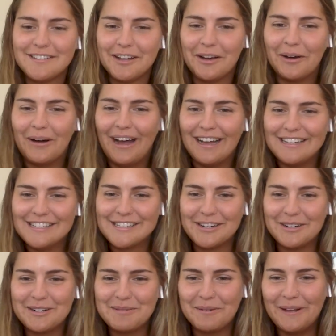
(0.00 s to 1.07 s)
So I
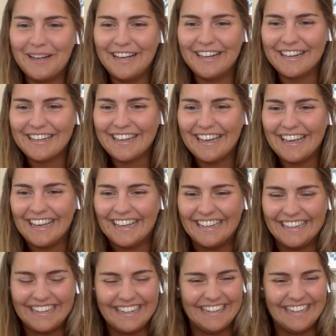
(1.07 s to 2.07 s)
started playing again